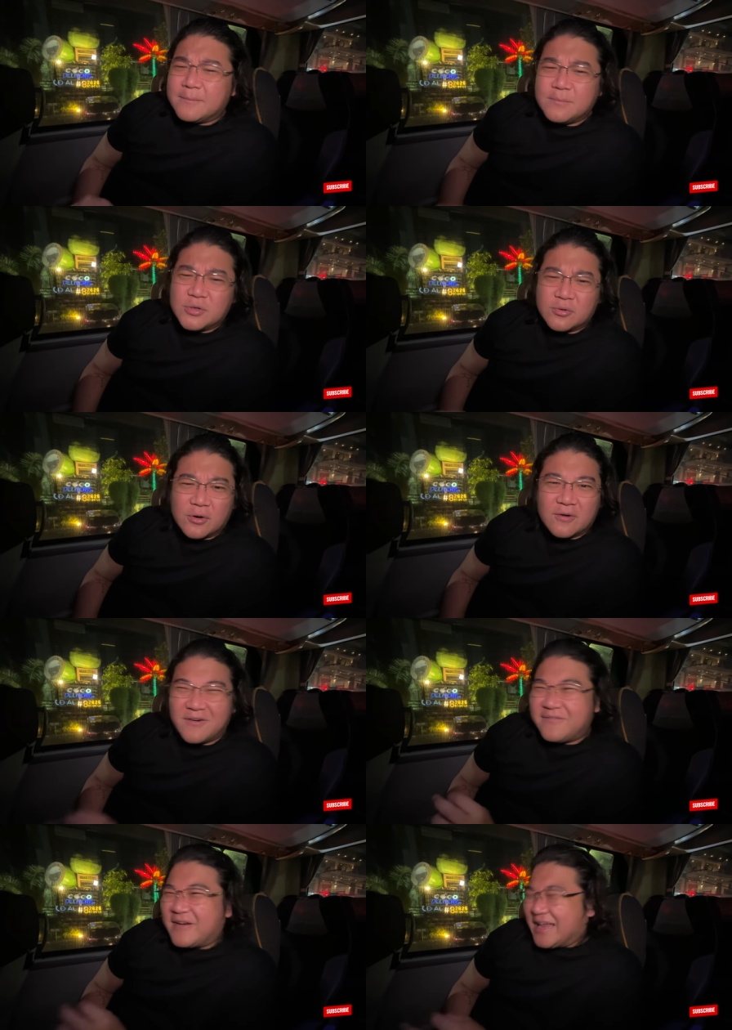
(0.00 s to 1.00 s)

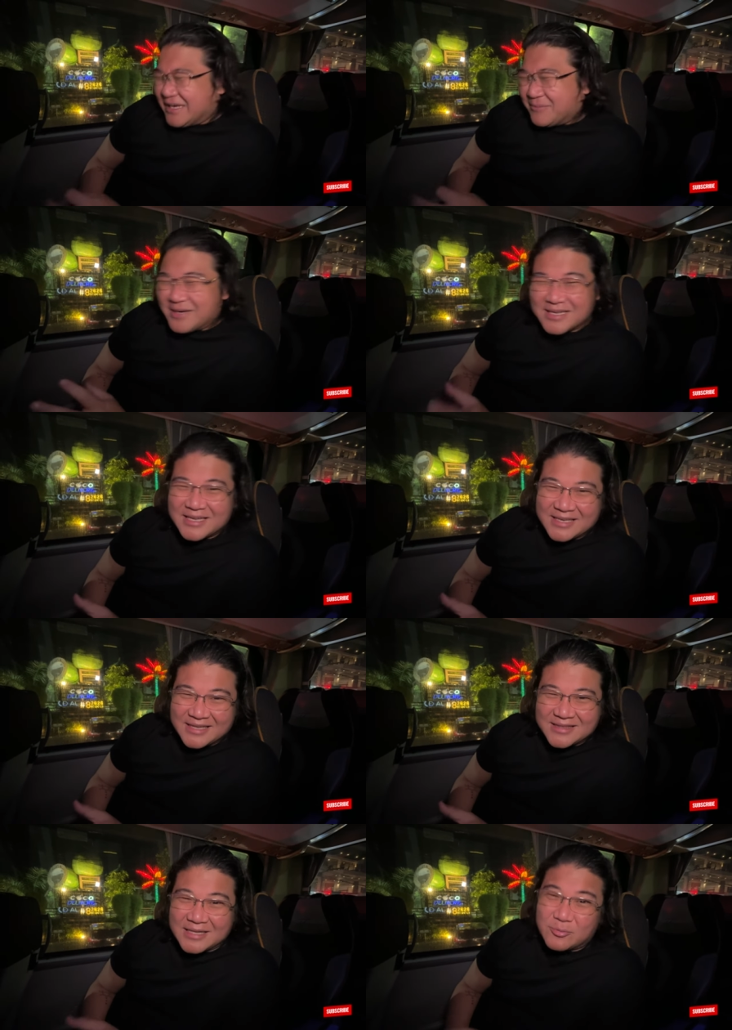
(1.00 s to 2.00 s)
Bureau of Animal
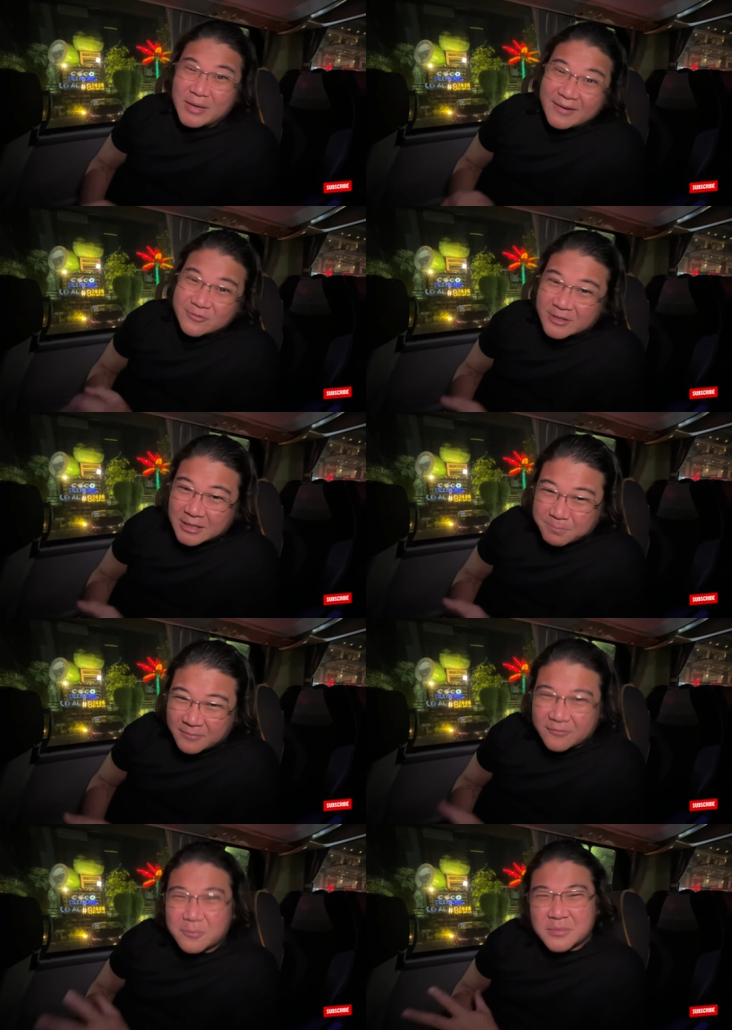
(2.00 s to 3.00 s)
ganyan that we have to get
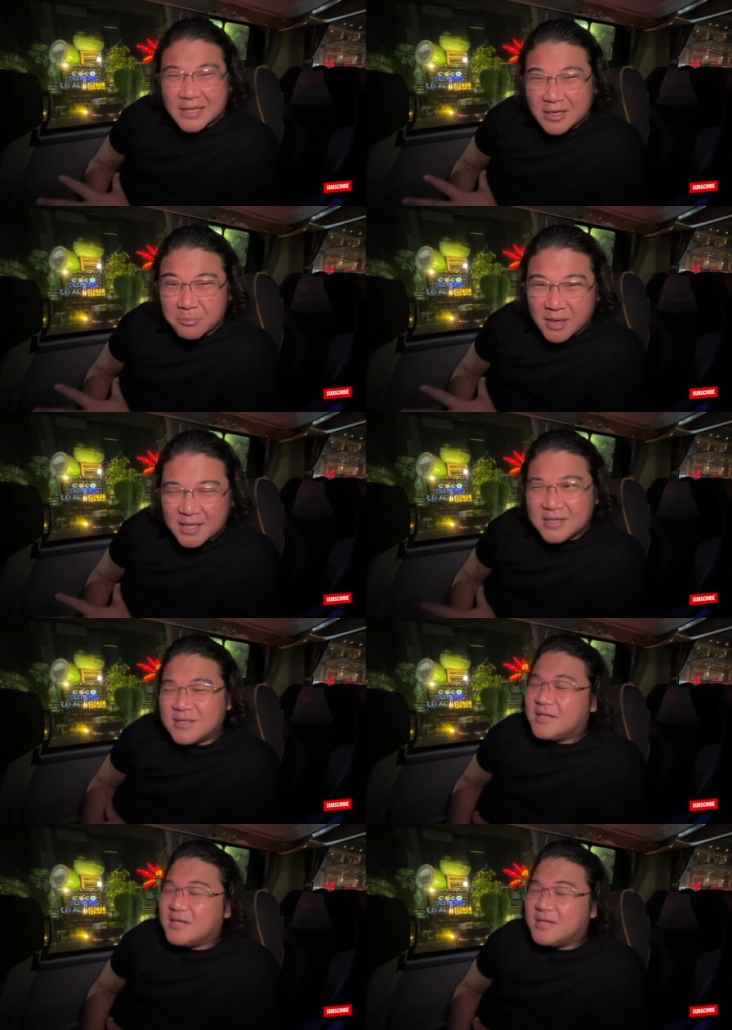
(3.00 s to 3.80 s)
pa from Diliman.